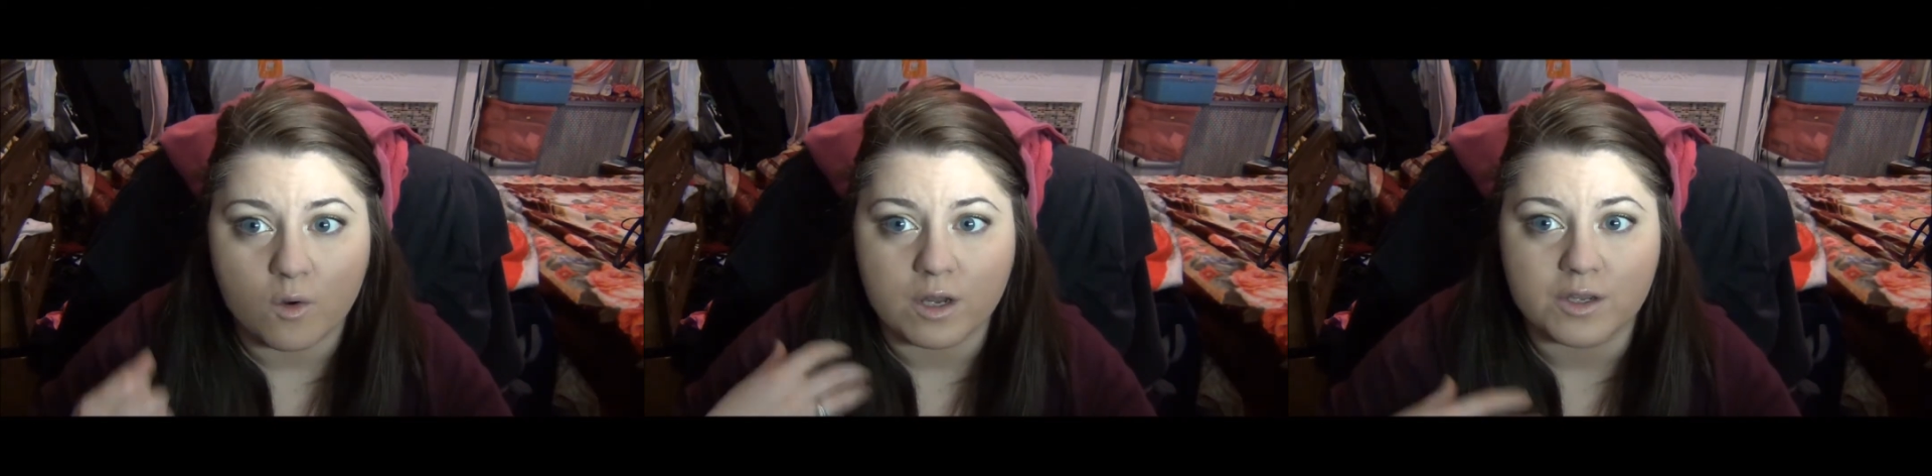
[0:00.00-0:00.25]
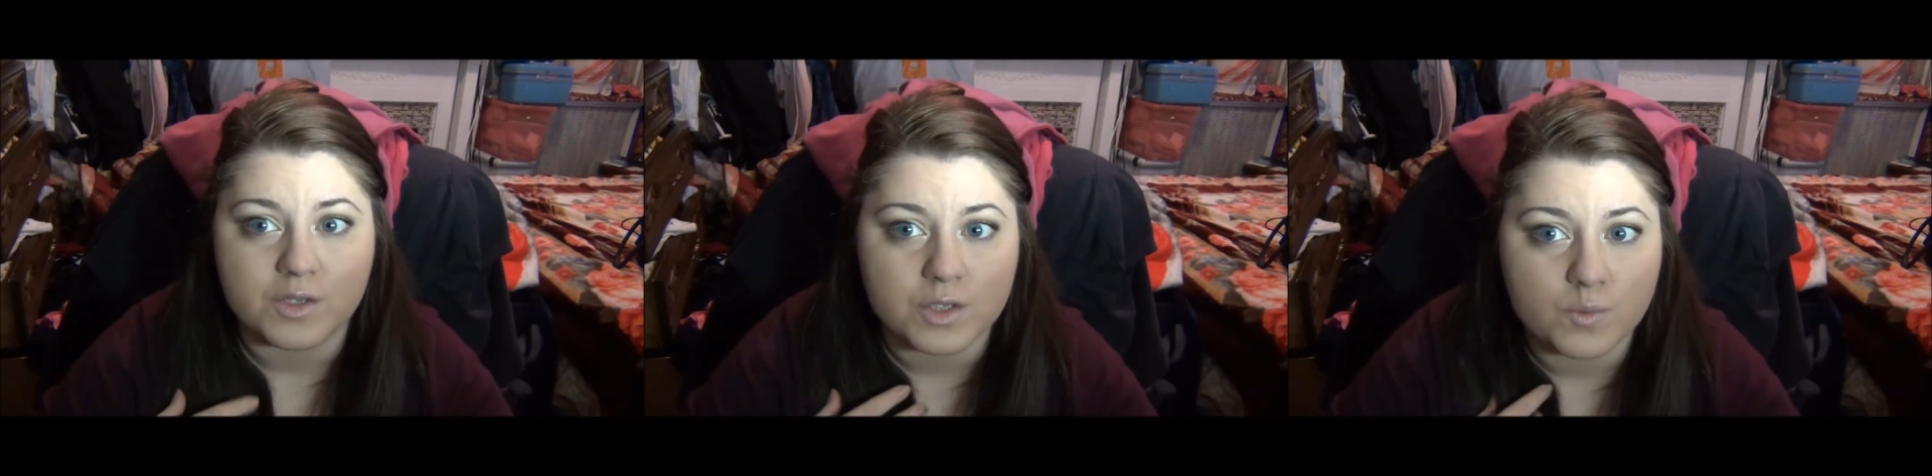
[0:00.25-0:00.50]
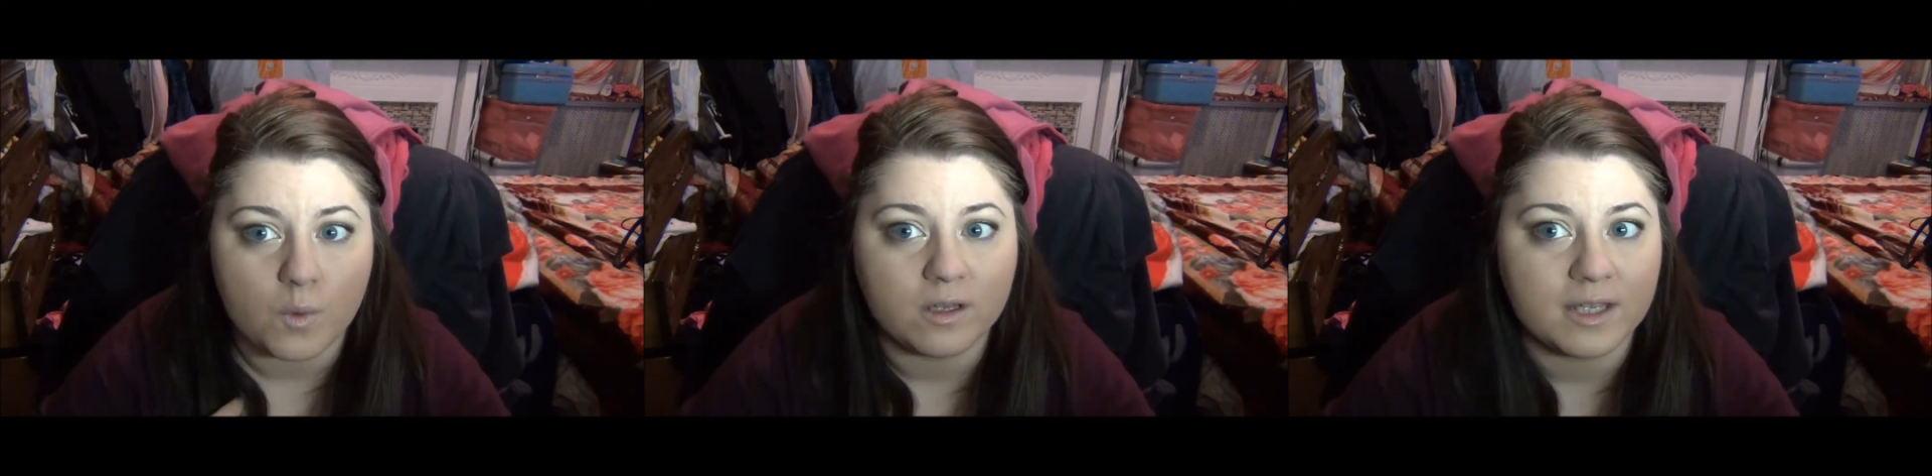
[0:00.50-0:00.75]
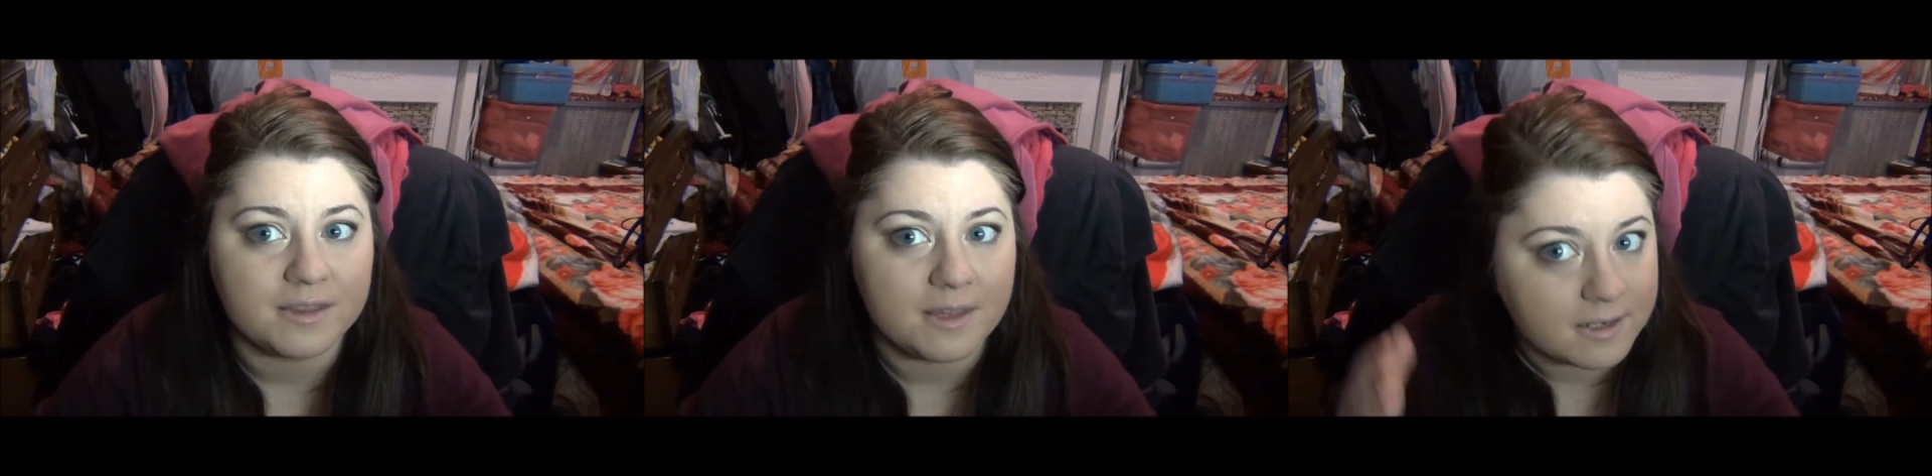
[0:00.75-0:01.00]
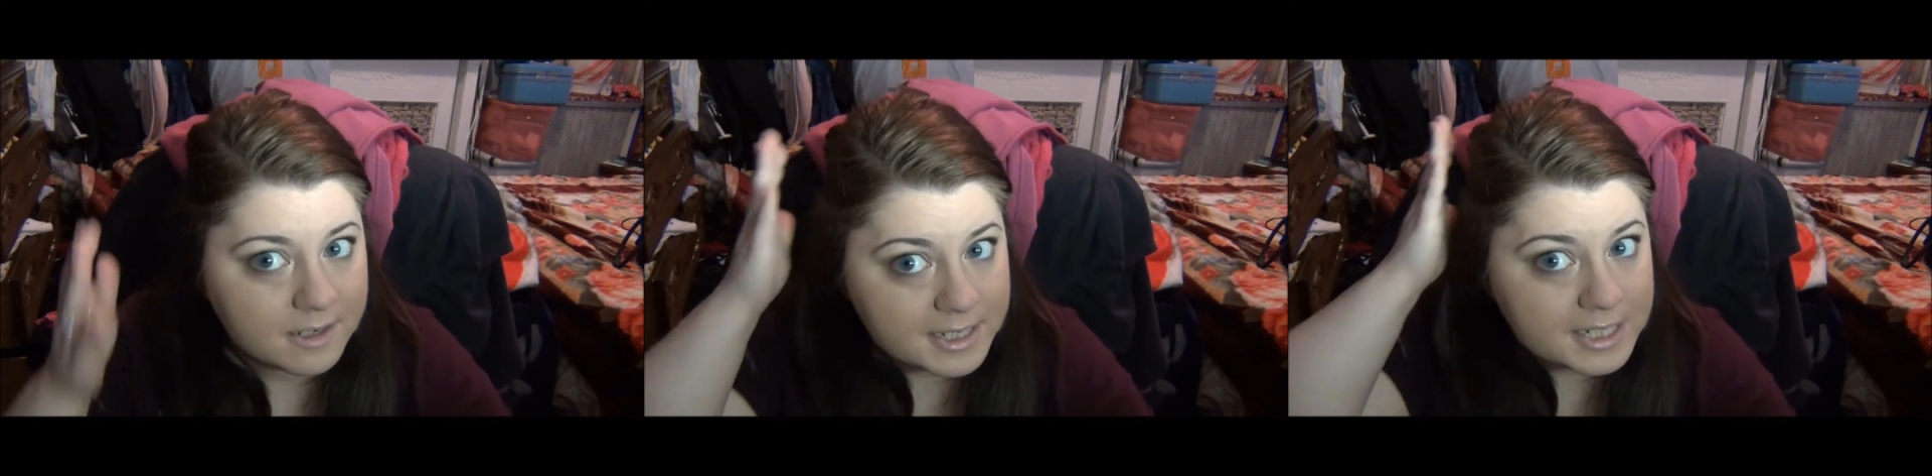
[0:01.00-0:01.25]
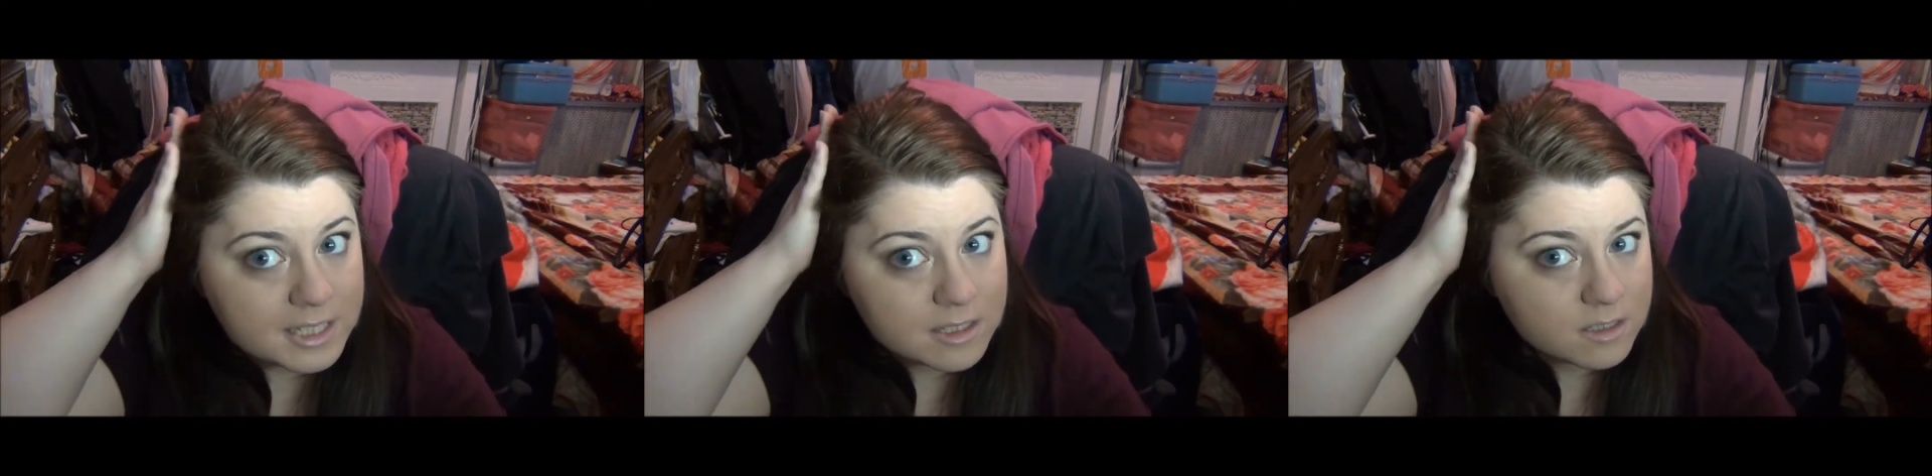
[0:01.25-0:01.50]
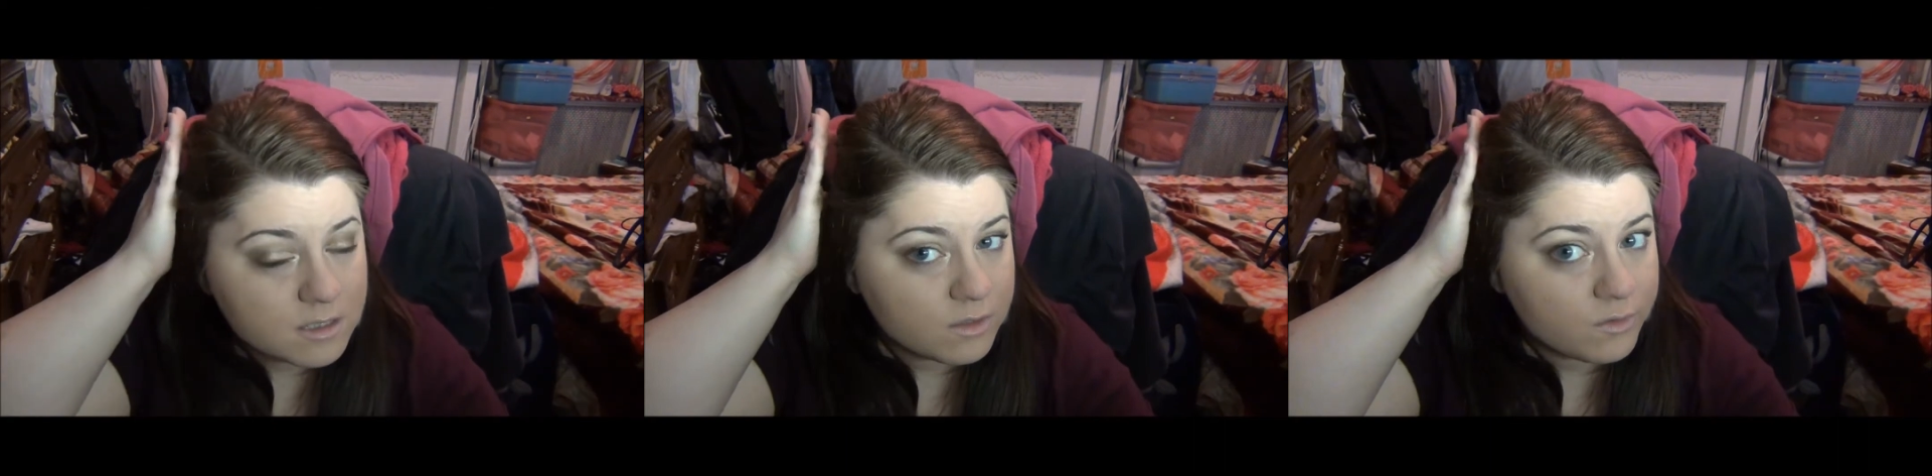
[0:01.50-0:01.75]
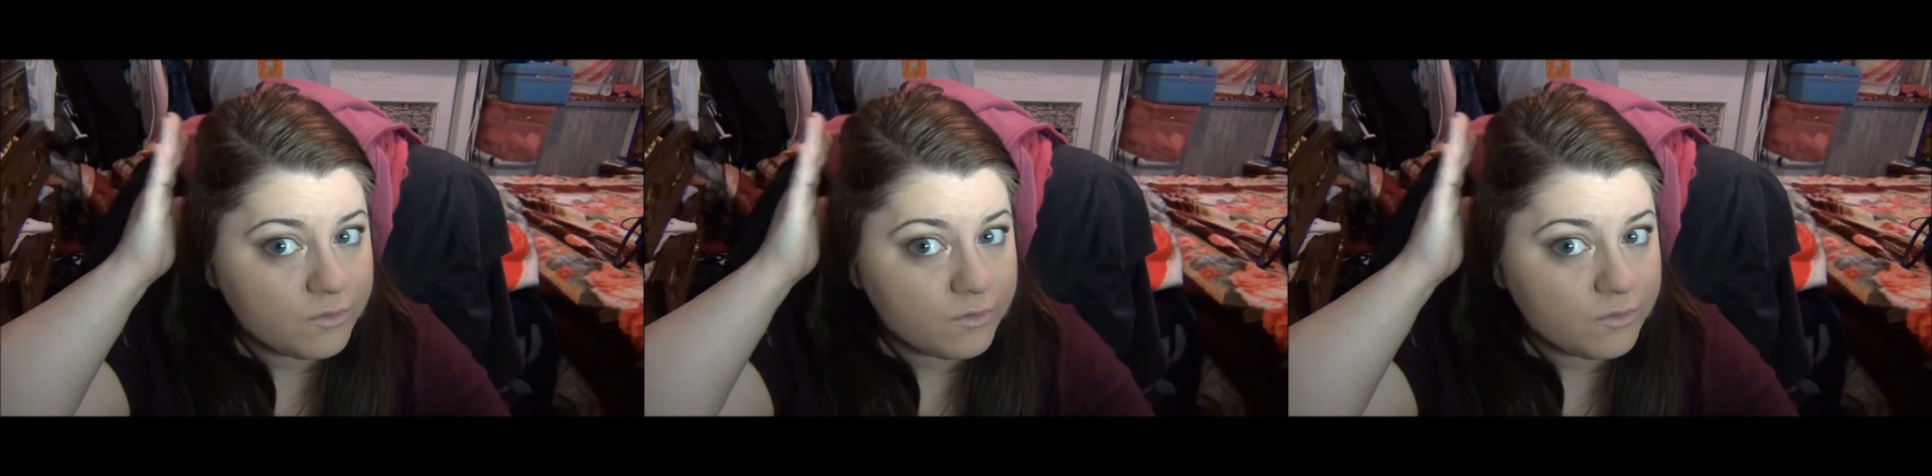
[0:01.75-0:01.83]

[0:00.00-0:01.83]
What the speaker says: or you just want like that nice